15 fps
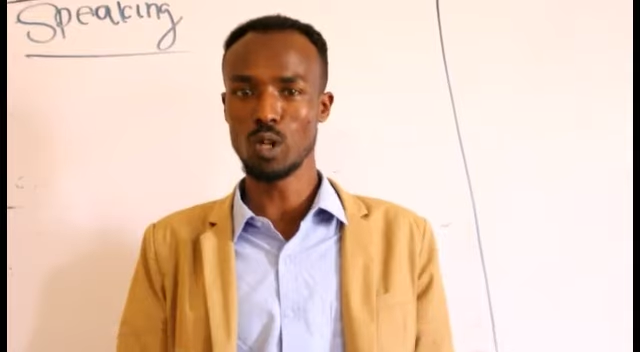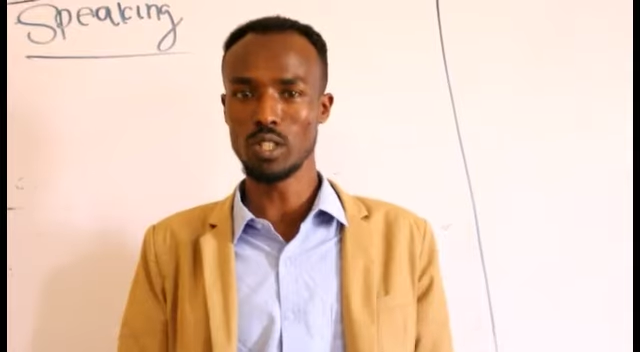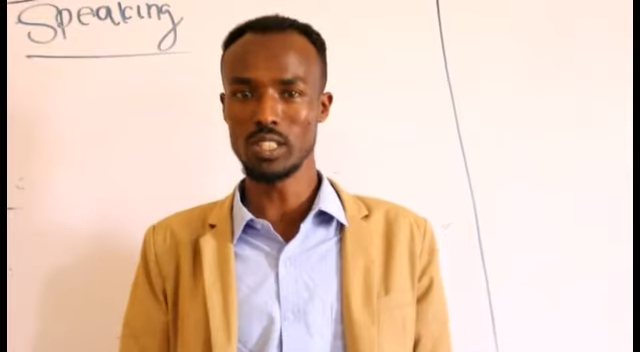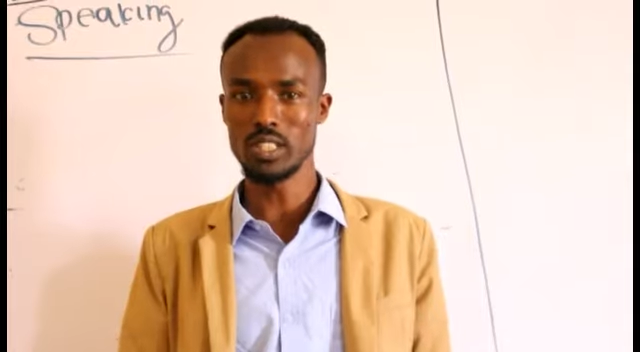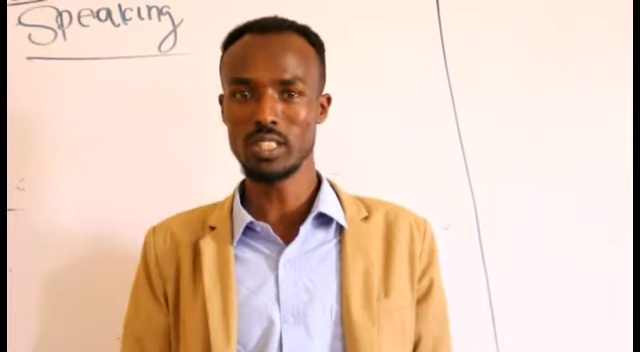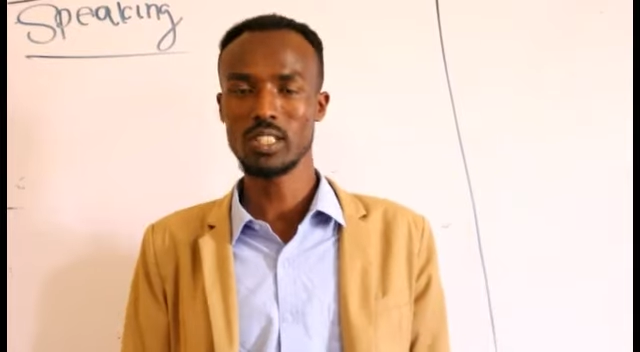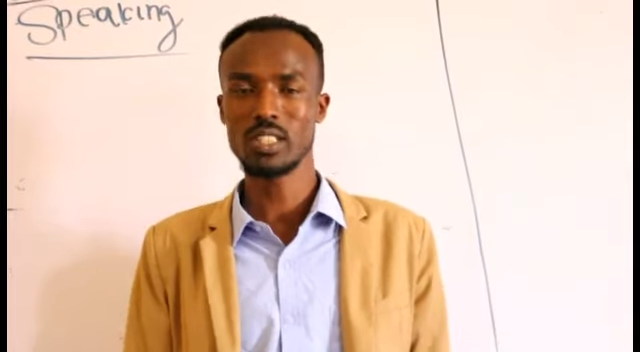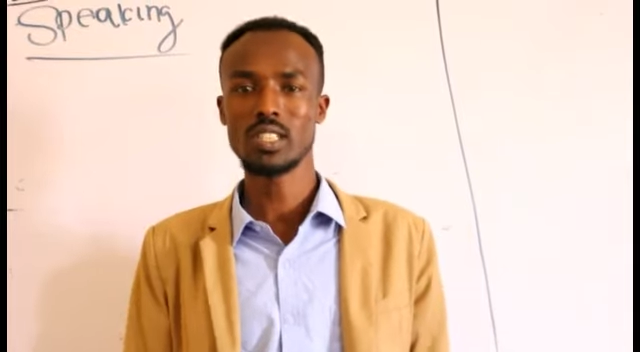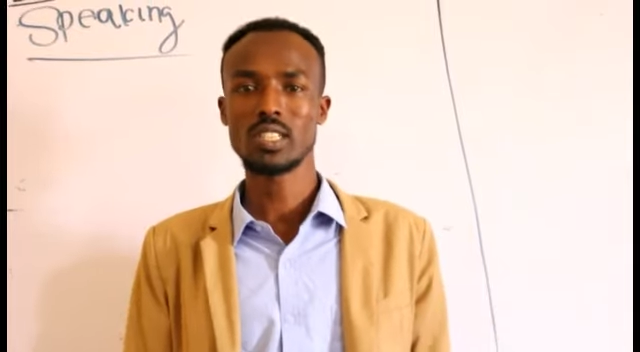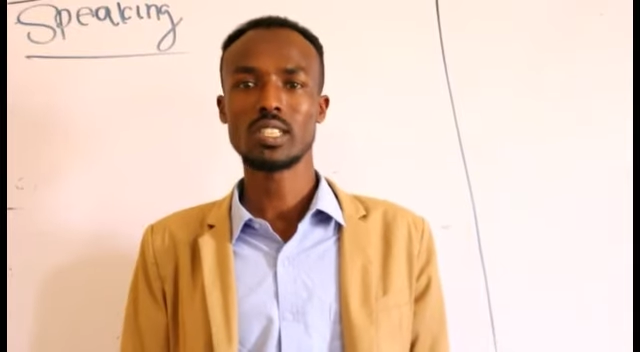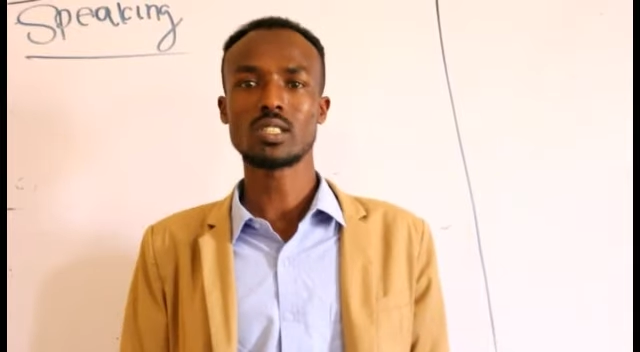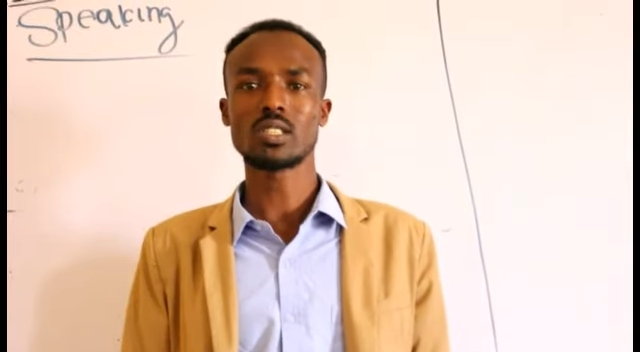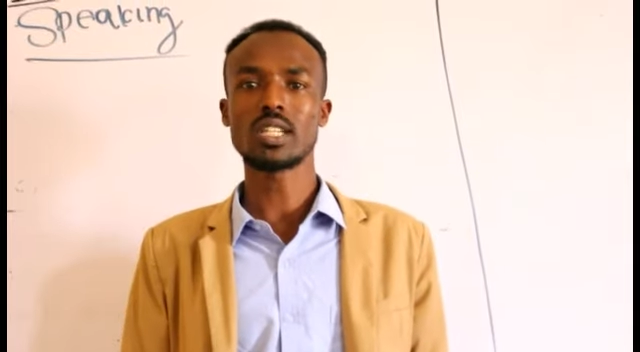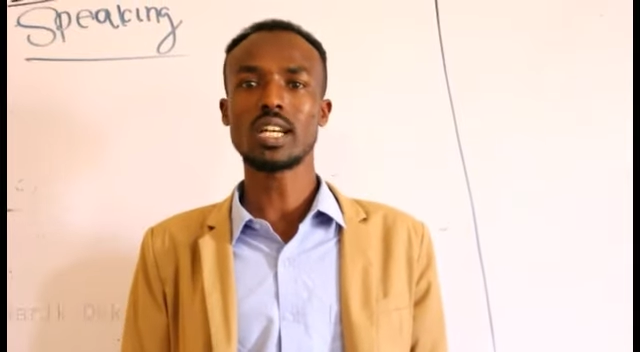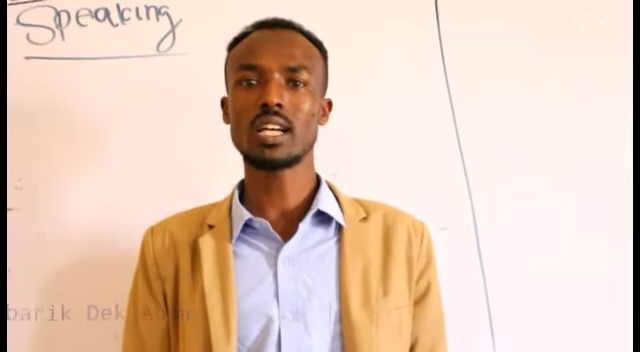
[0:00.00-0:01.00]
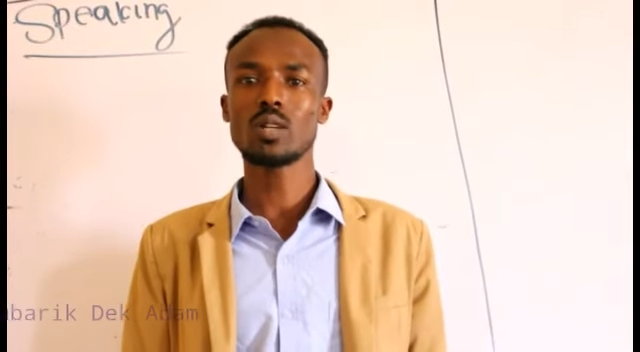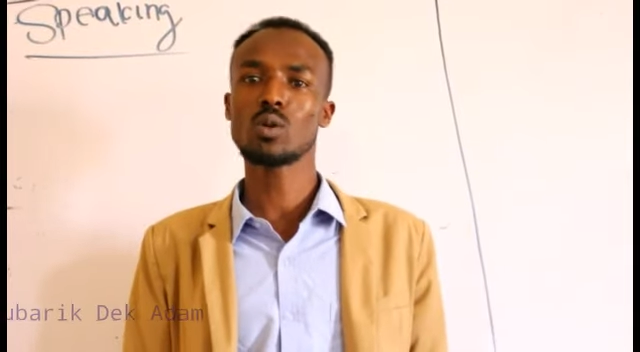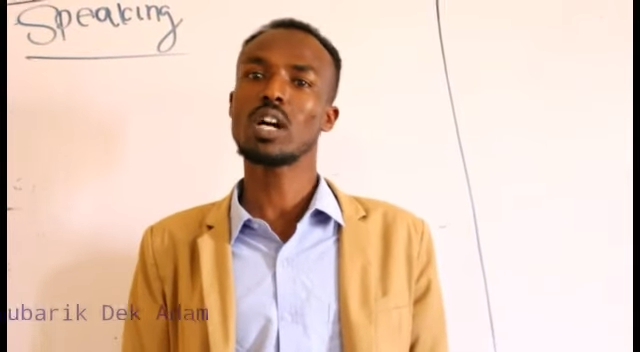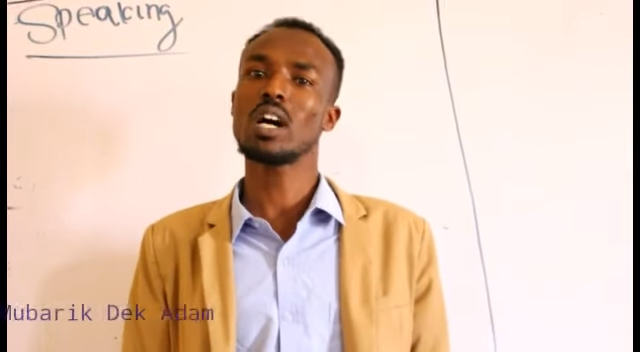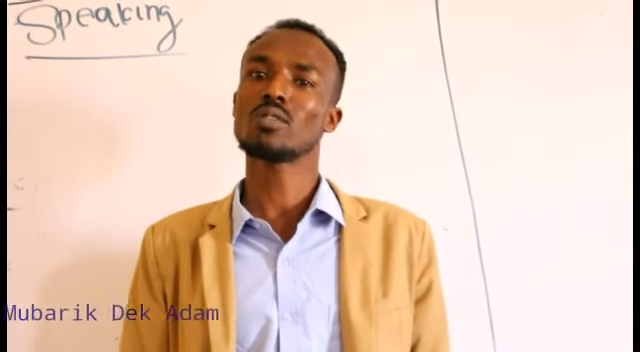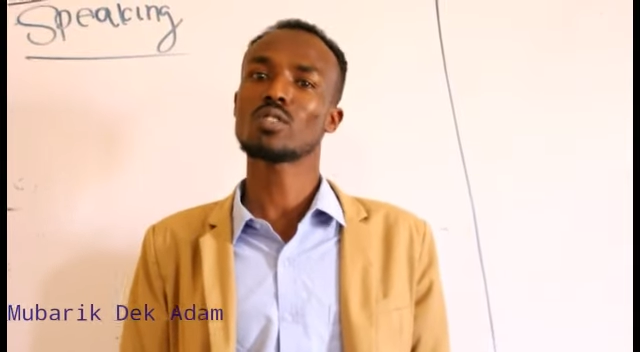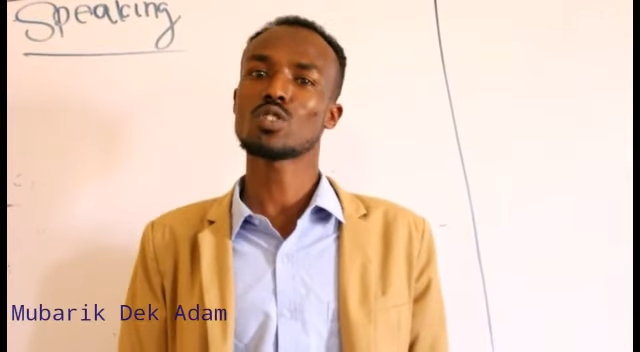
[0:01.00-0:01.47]
morning.
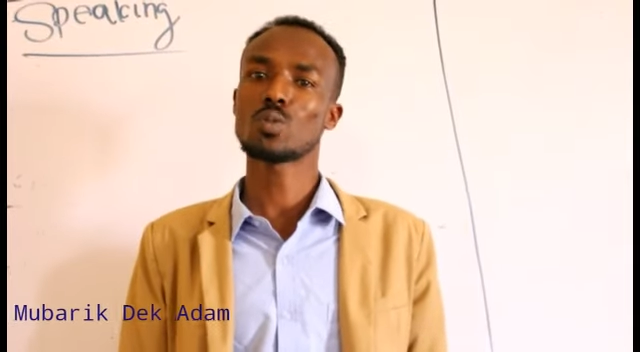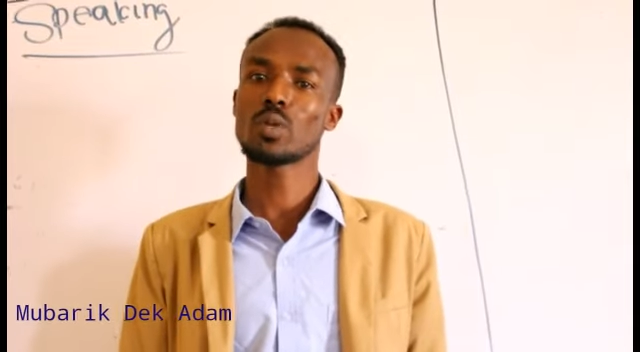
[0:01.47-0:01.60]
Today we are